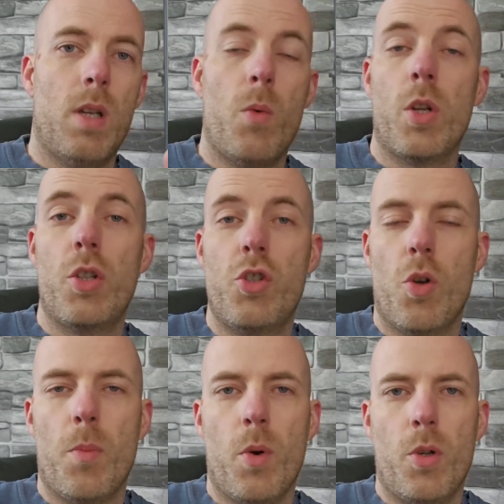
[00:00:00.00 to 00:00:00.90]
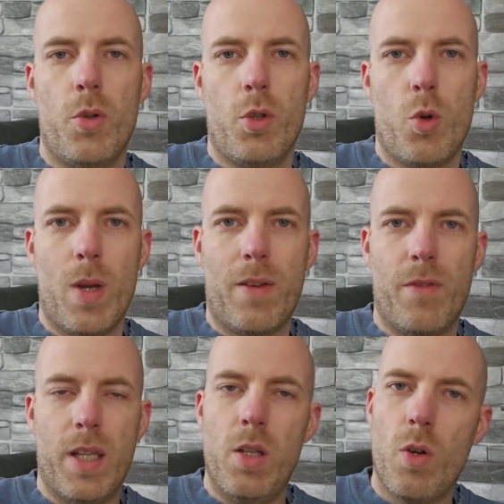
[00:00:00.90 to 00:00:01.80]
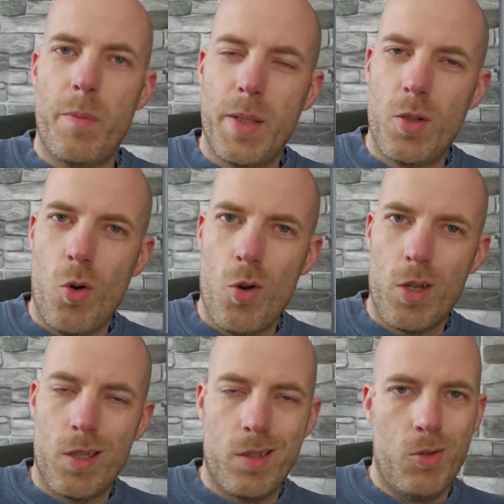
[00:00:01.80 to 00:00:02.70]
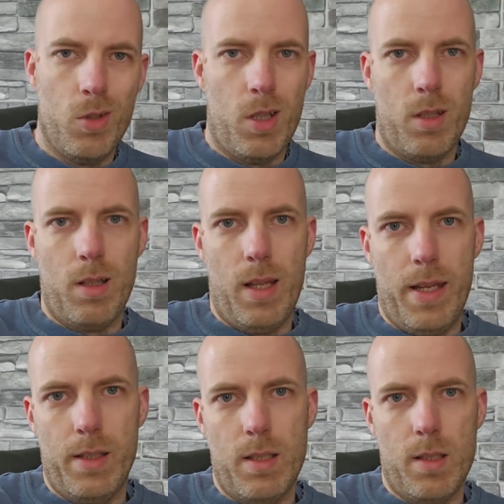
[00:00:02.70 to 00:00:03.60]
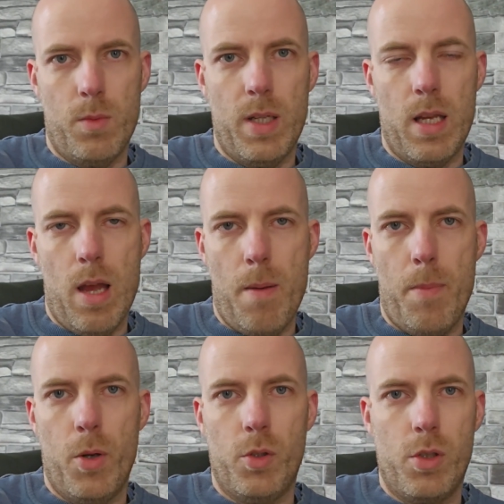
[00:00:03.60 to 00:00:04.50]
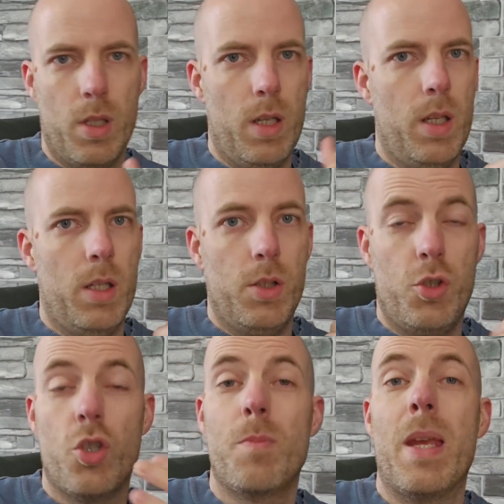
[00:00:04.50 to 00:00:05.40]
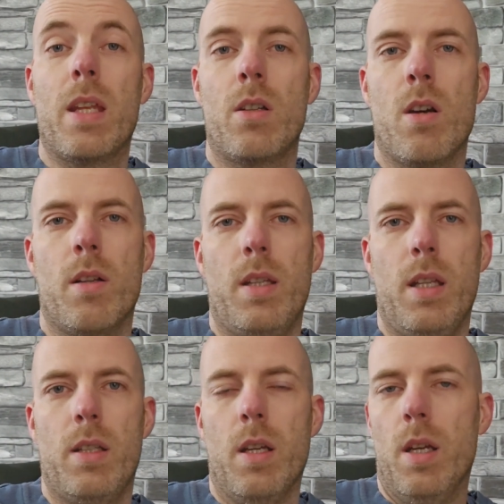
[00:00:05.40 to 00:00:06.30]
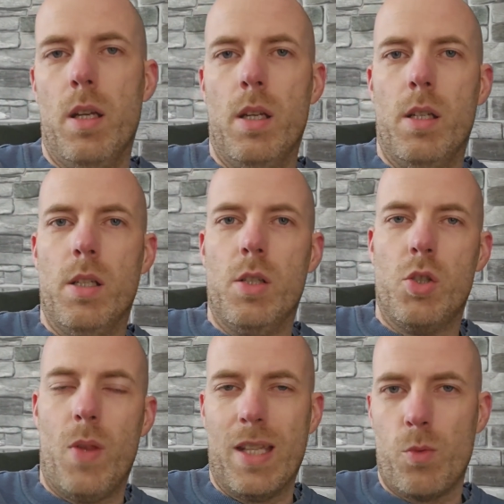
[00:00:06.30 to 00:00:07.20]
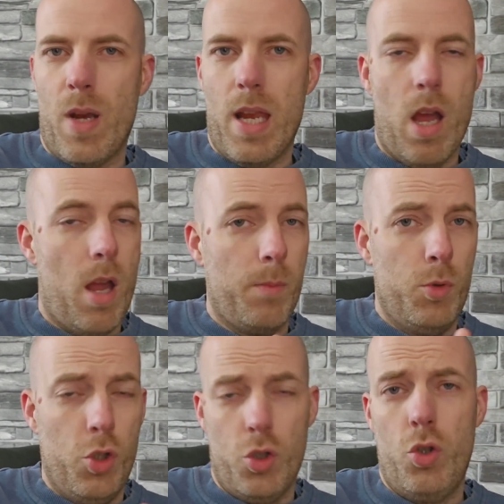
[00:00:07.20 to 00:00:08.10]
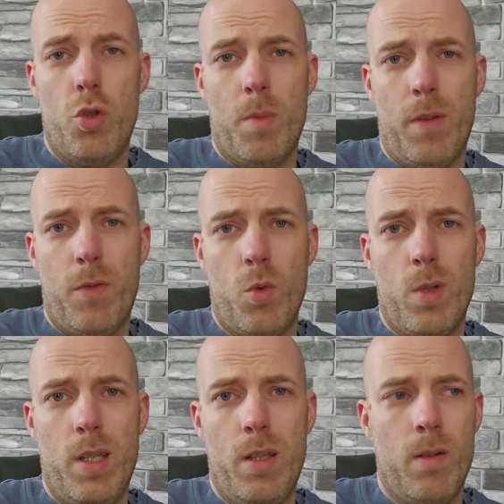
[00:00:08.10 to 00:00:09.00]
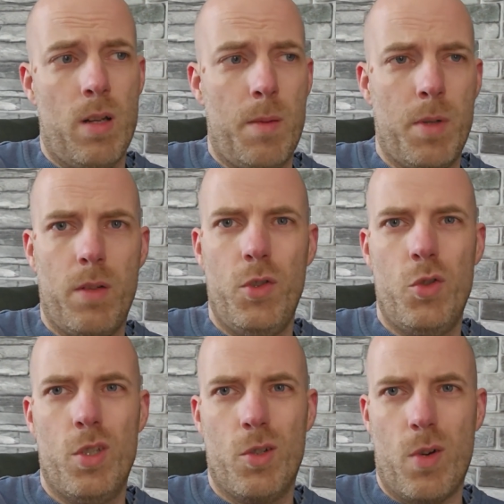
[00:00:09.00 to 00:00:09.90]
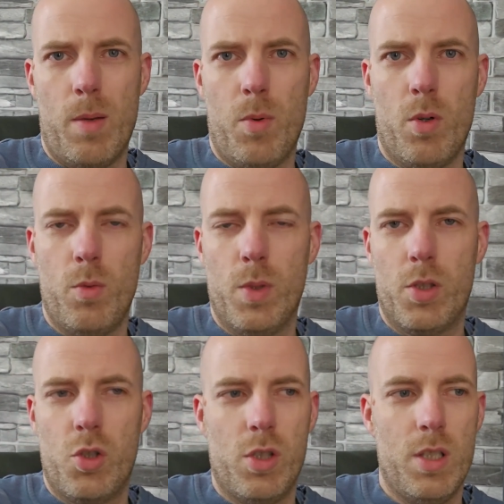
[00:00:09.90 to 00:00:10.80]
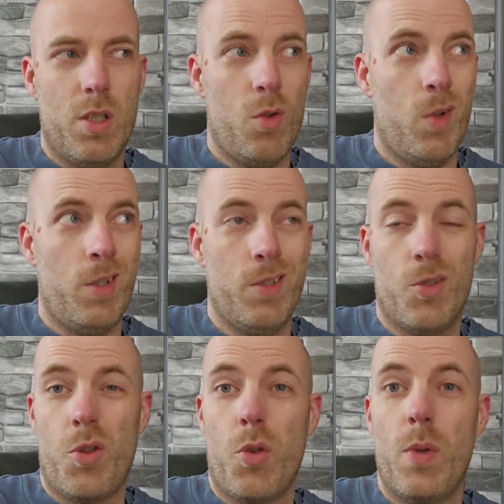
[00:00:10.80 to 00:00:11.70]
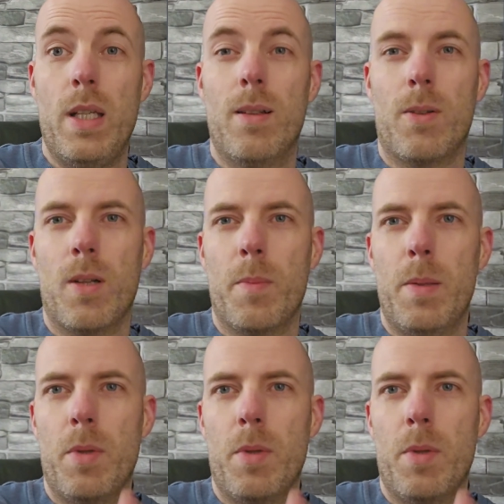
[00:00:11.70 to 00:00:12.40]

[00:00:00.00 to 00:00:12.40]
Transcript: I wanted to jump on and do a quick video. I've been talking to a lot of clients this week about just making content. So that's why I'm just using my phone here. I'm not even using a tripod, which is annoying because there's three looking at me.